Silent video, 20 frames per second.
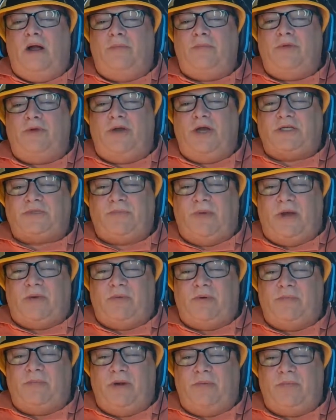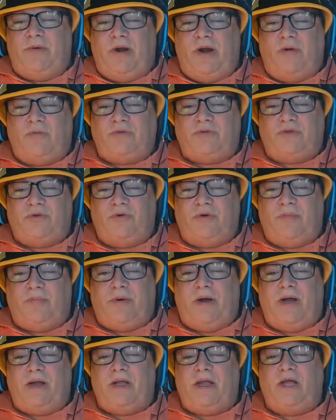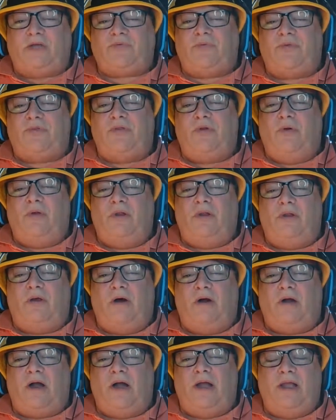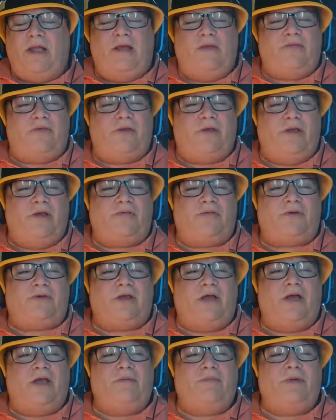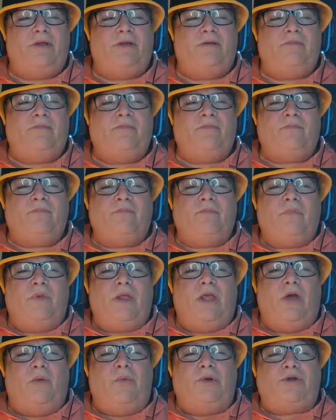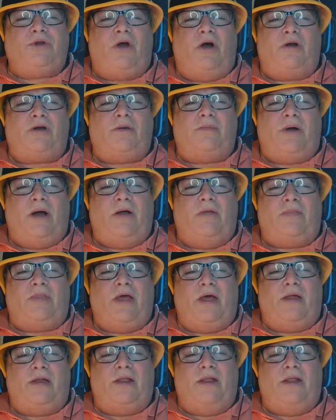You guys might remember I was doing a podcast with Nolan Hawkeye Anthony at the time, and we talked about that.